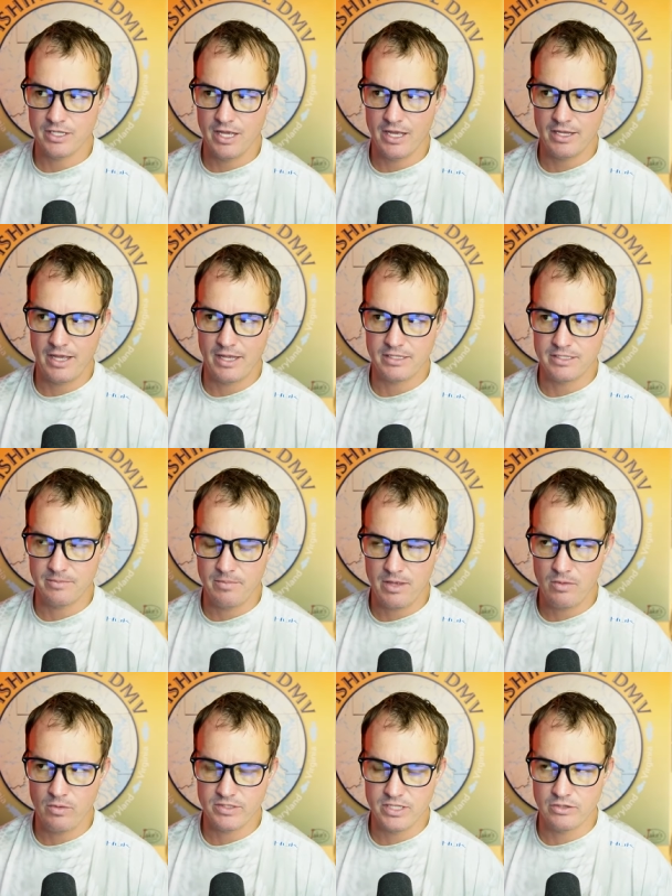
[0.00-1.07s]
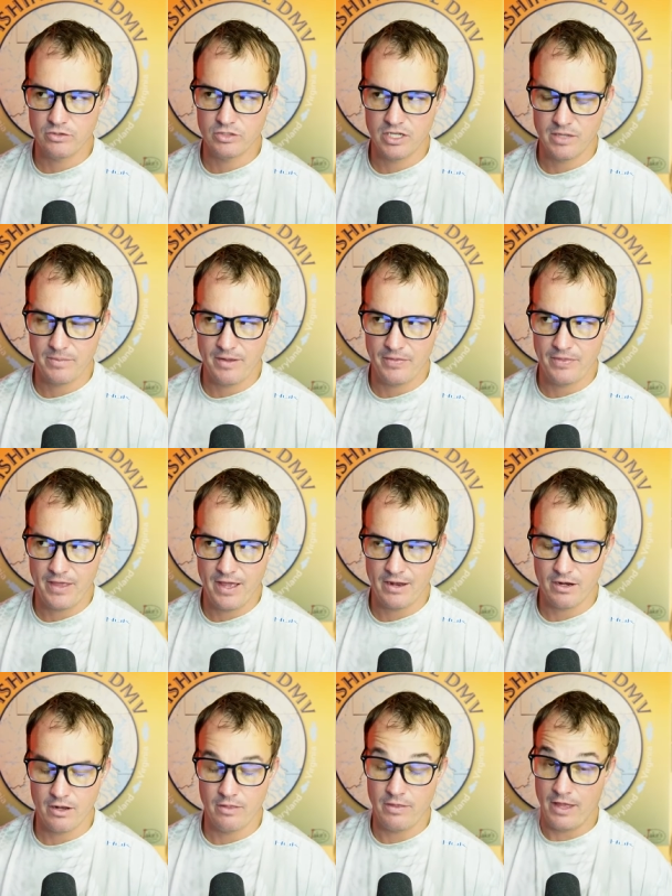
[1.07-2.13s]
And, and to me, what's interesting about
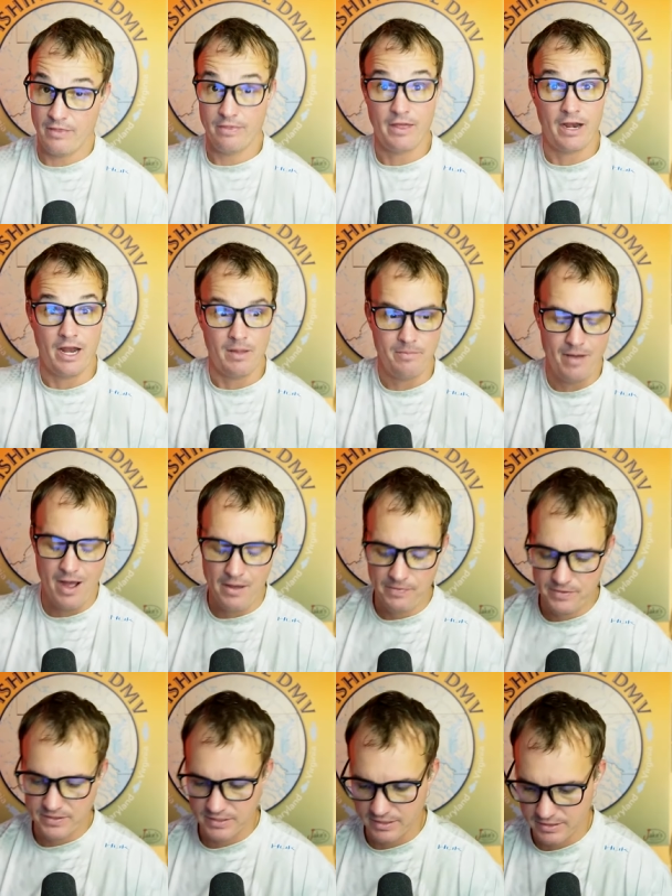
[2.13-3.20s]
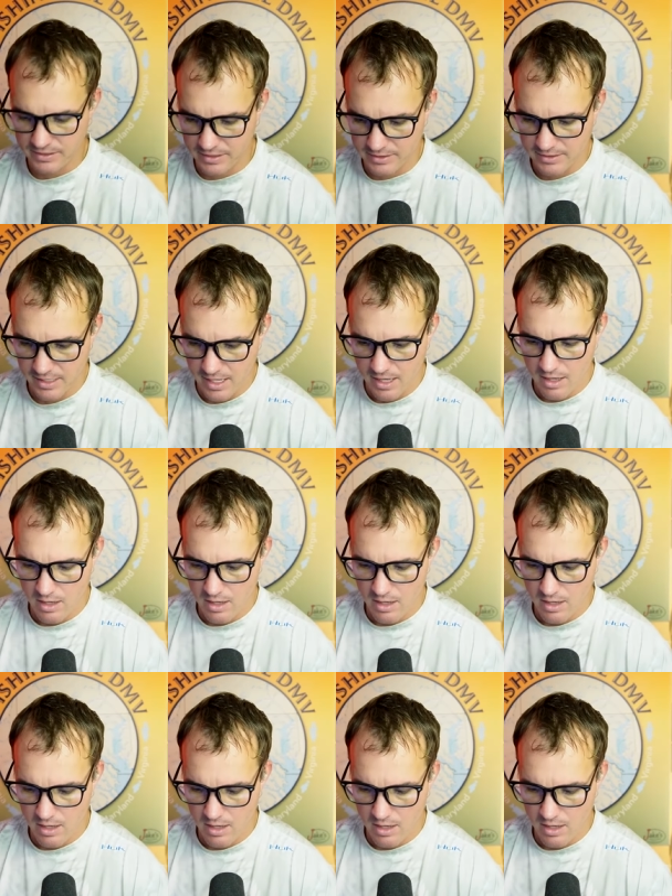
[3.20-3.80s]
that that that hypothesis is,